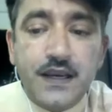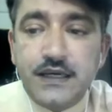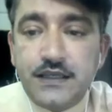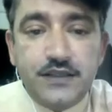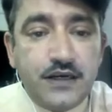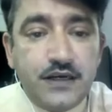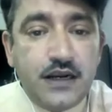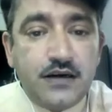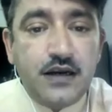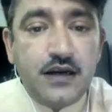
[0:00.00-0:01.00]
There
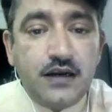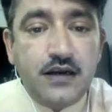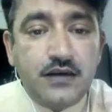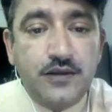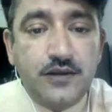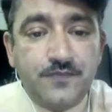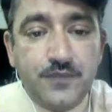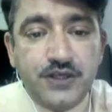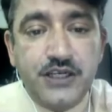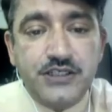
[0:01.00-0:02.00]
are
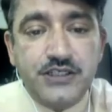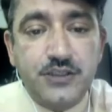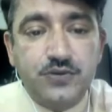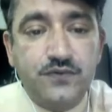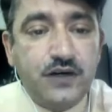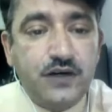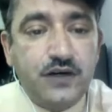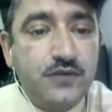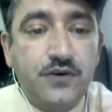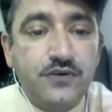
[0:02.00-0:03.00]
predictions put forward
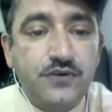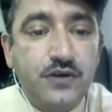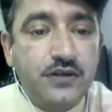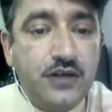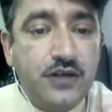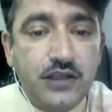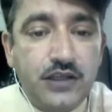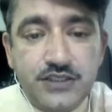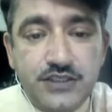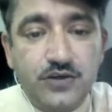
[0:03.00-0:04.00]
for all these
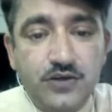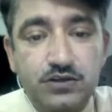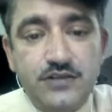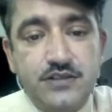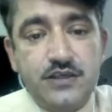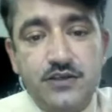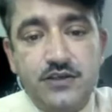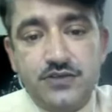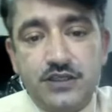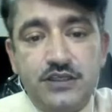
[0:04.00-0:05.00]
three models
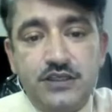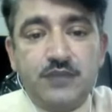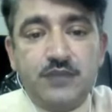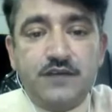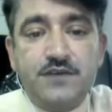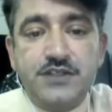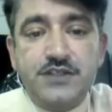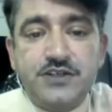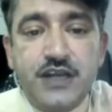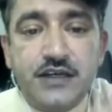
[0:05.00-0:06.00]
using the appetite fission
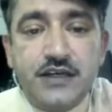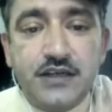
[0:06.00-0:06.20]
track